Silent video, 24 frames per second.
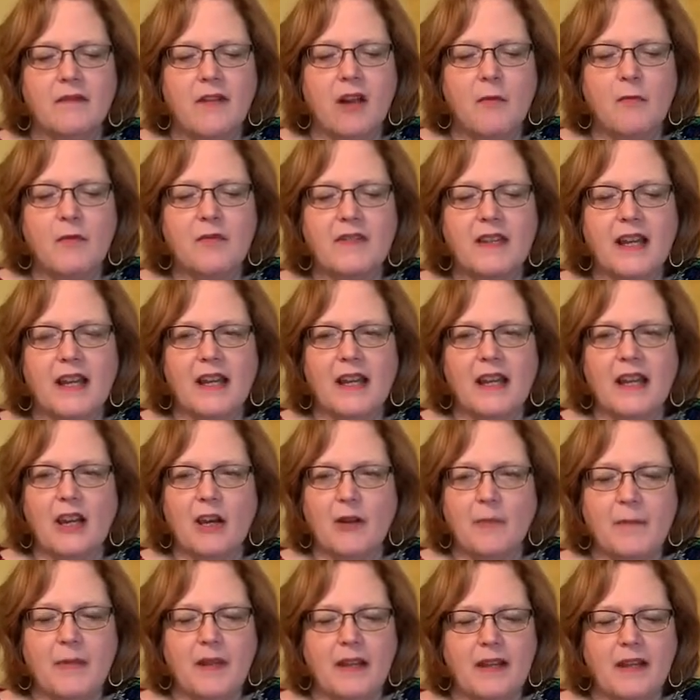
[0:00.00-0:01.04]
almost like a
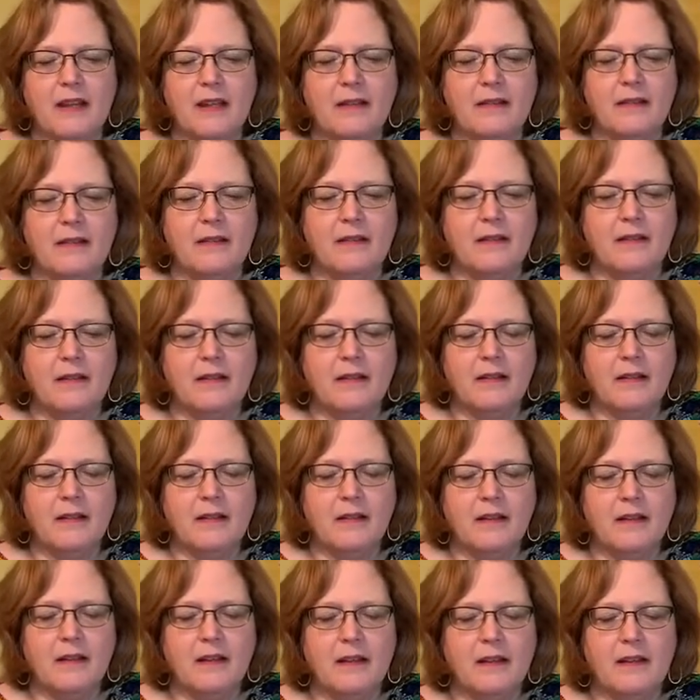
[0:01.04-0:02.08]
hairpin,
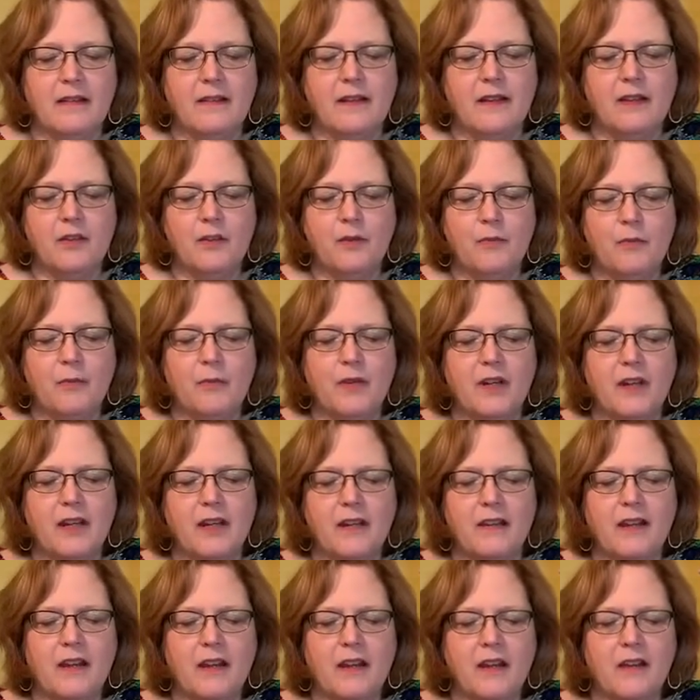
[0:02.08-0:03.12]
and then you put it
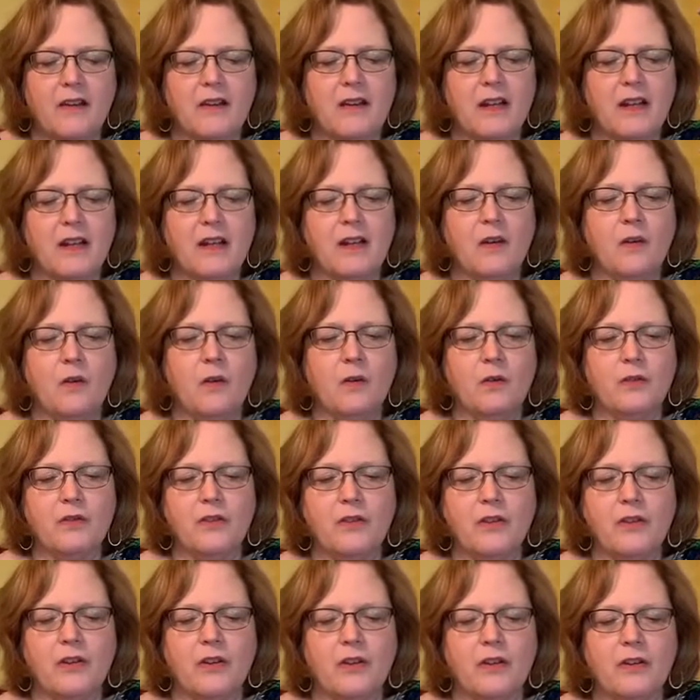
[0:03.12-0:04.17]
in there, and it
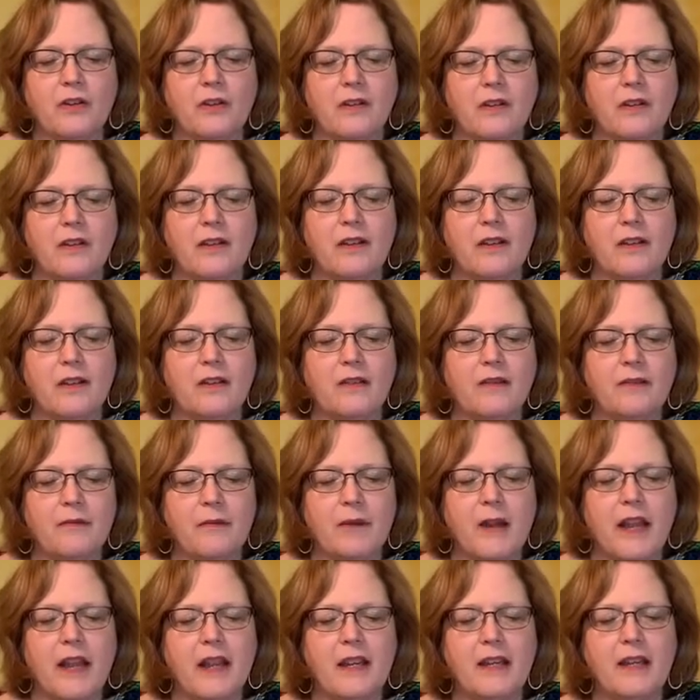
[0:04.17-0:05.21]
holds your
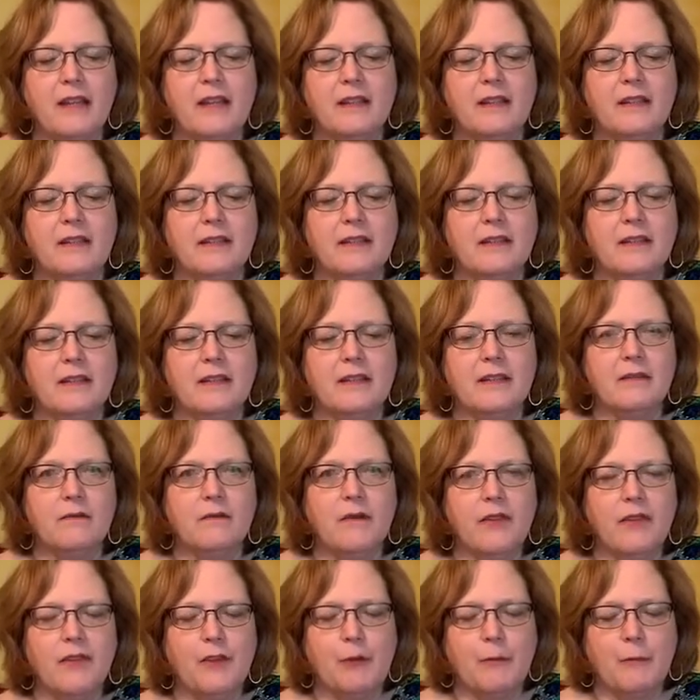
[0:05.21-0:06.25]
thread
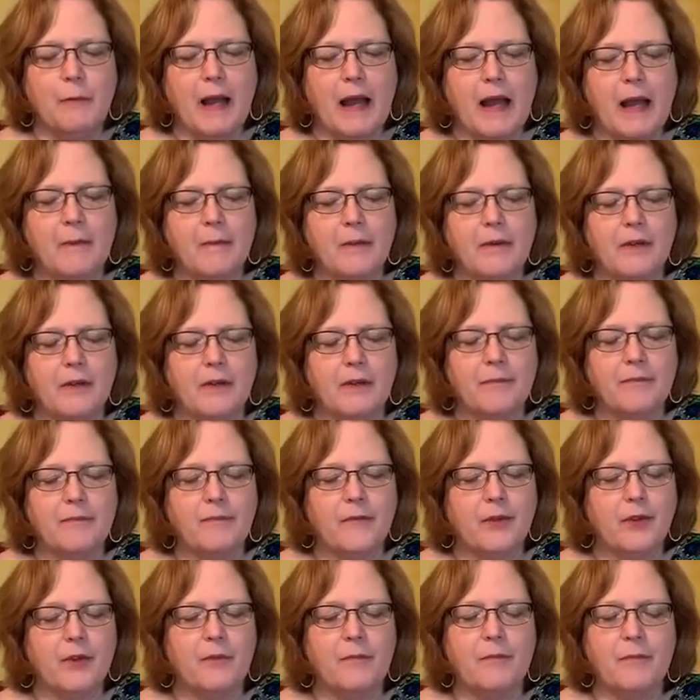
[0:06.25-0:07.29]
with your bob, or
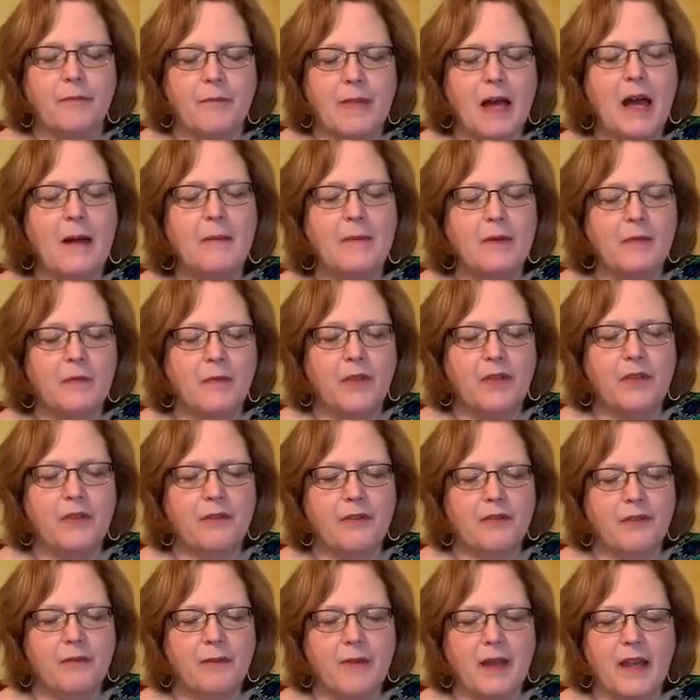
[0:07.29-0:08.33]
your bobbin with
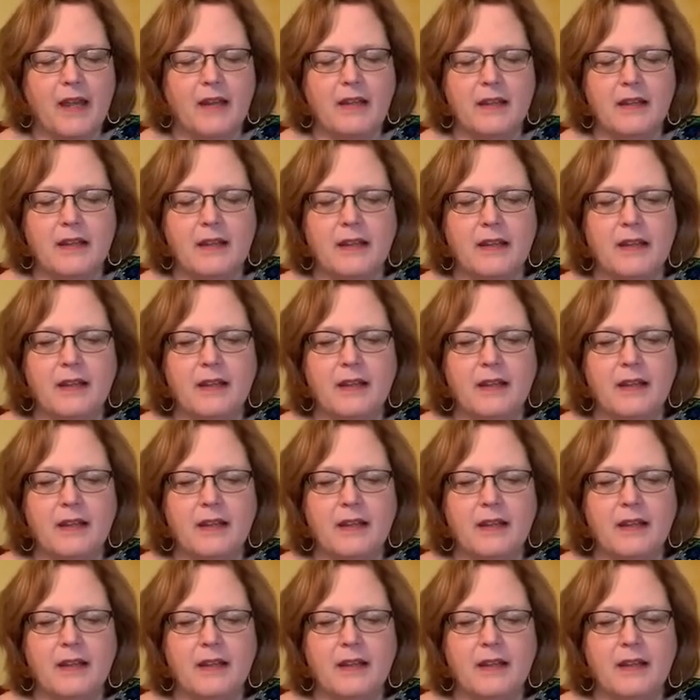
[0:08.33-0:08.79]
your thread.